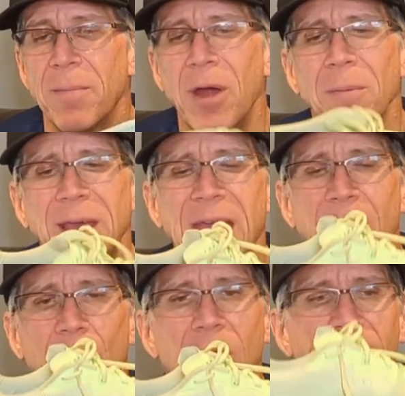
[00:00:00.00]
I probably
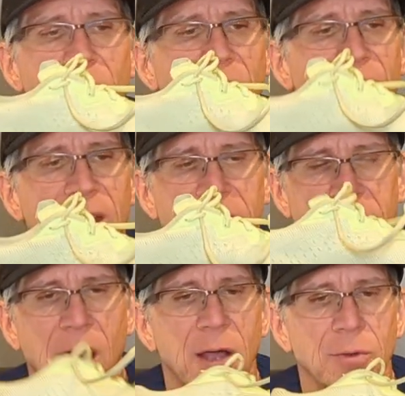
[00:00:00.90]
can't wear a very thick
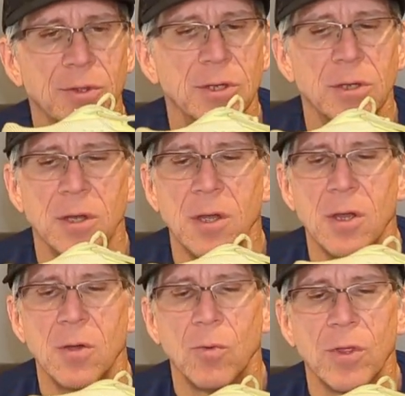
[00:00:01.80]
sock with
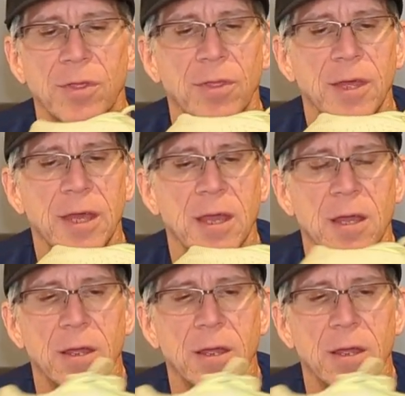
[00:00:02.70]
the